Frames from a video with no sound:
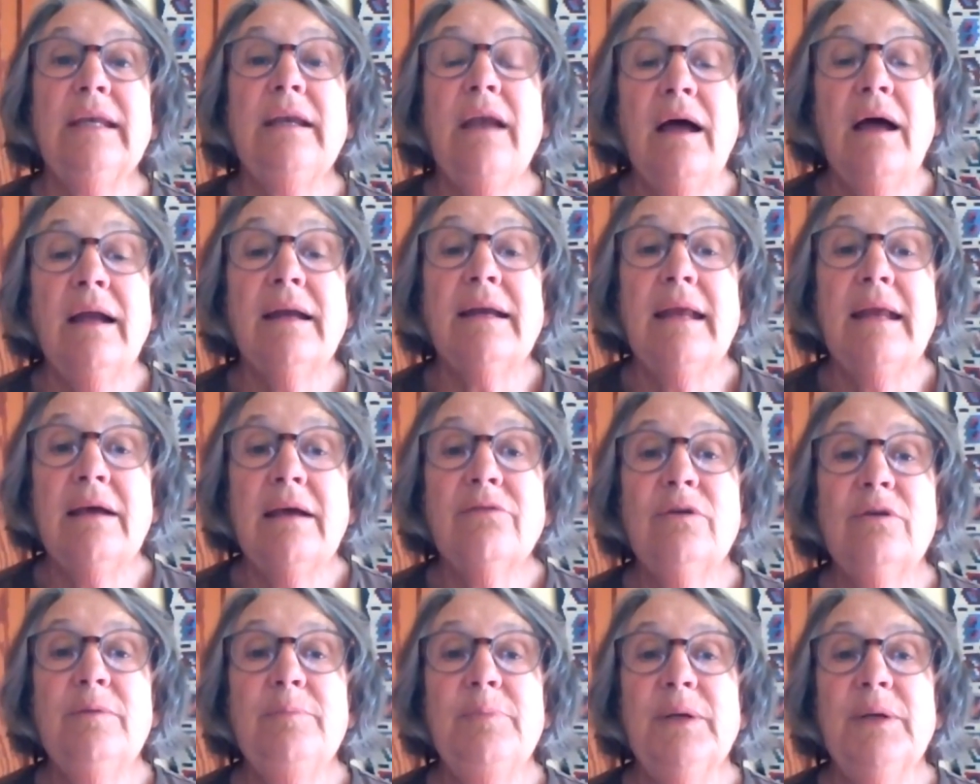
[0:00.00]
Not
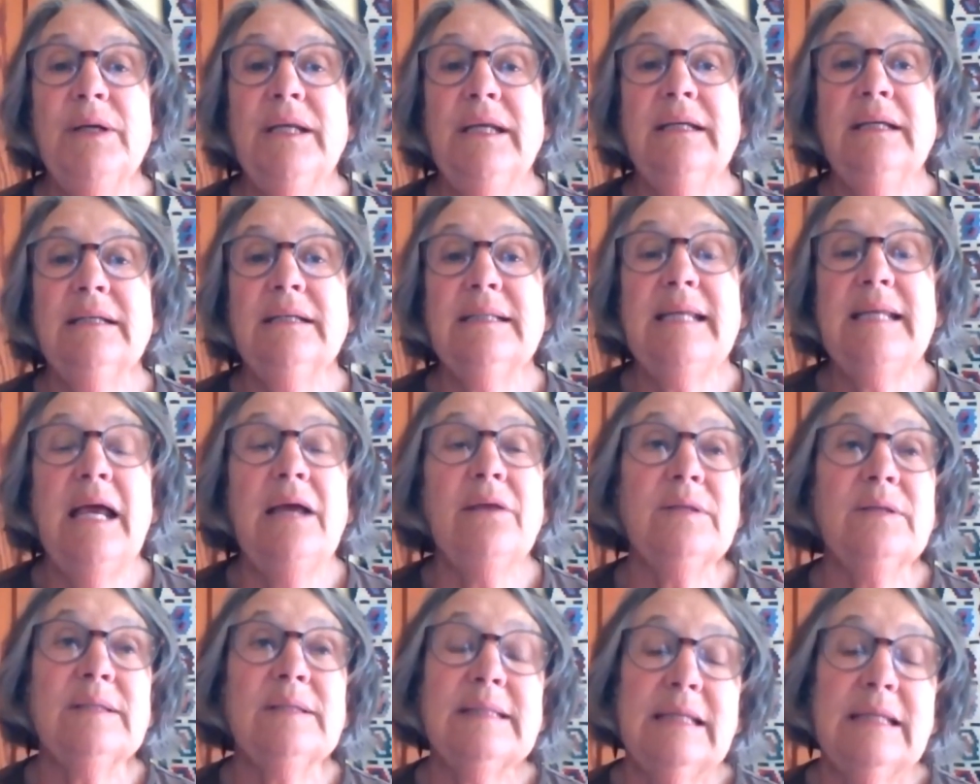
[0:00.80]
everybody has
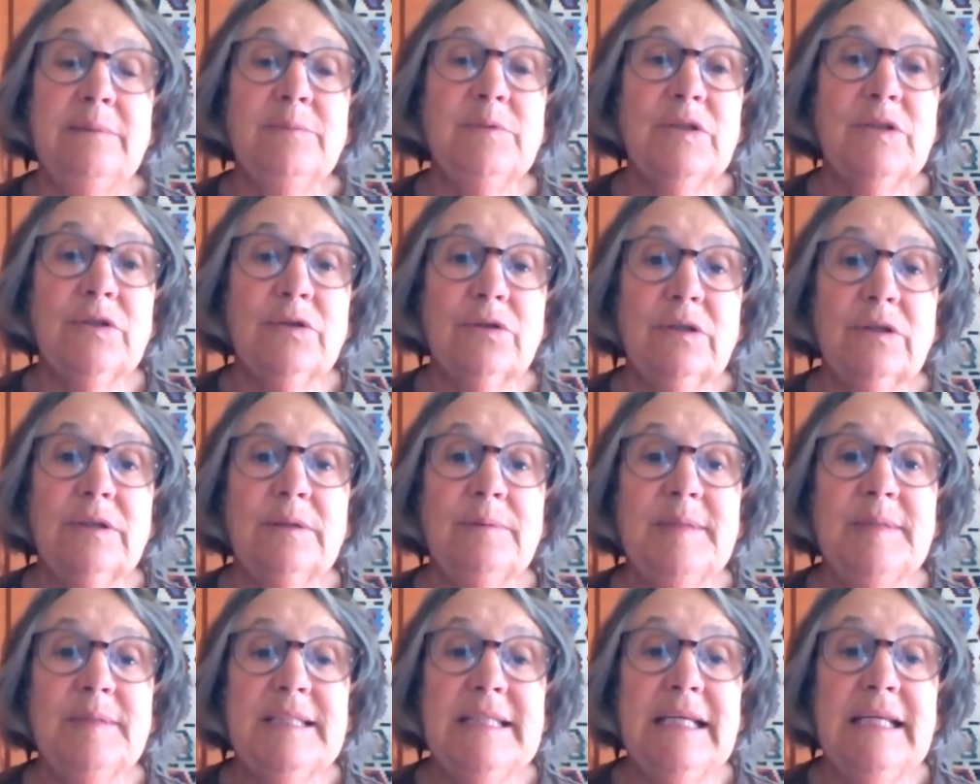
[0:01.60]
had the same
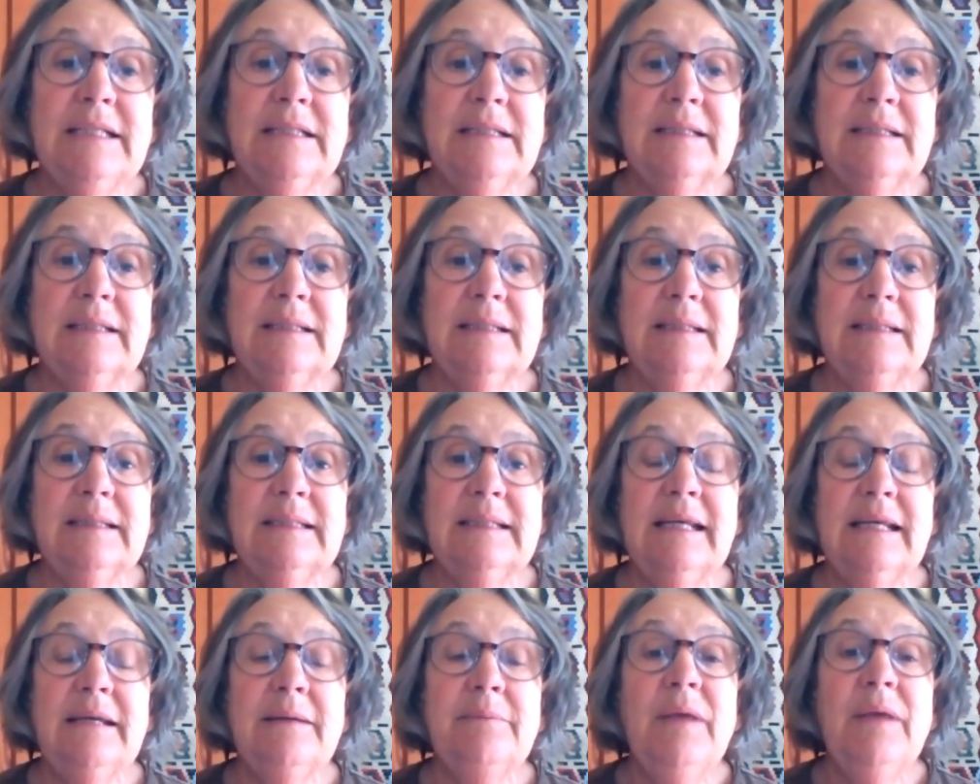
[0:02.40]
circumstances and
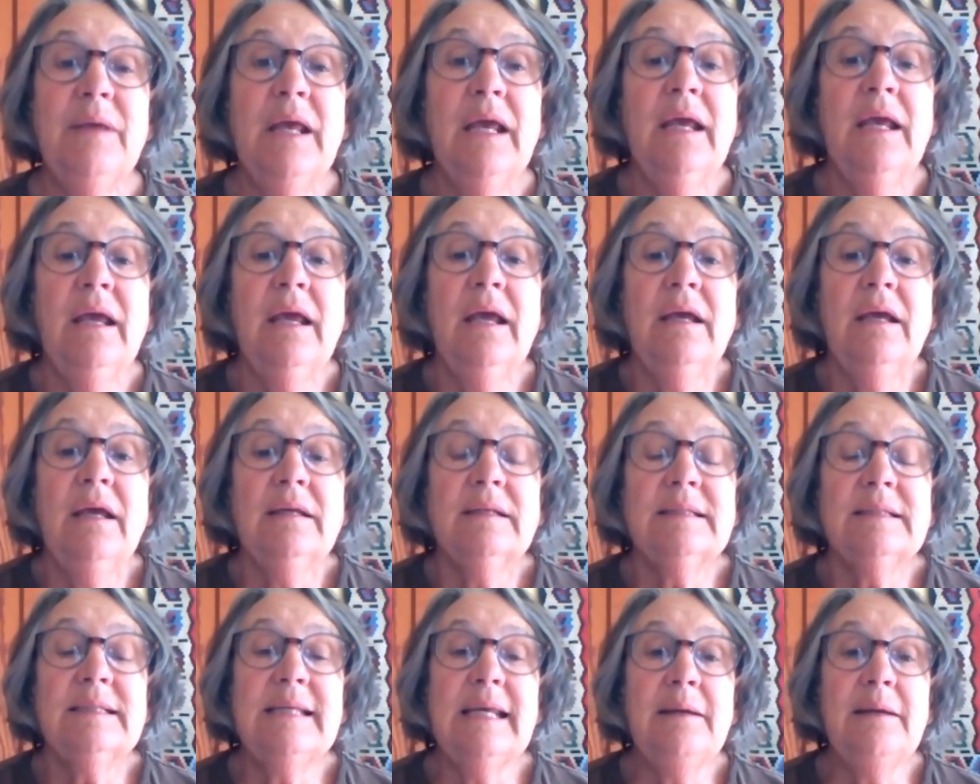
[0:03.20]

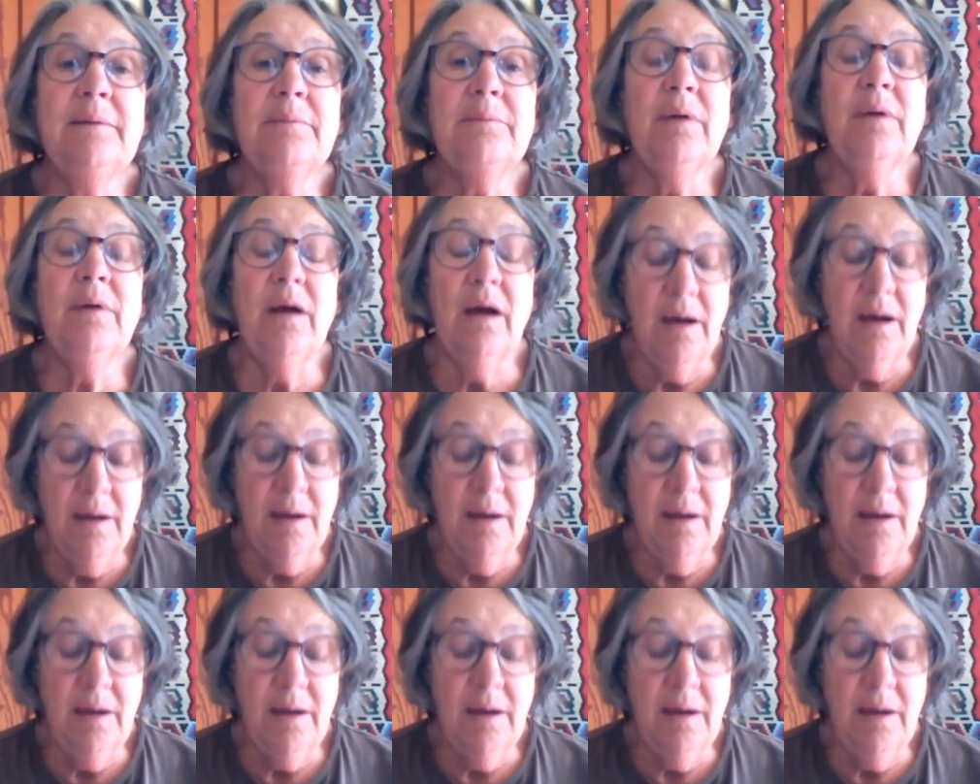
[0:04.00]
same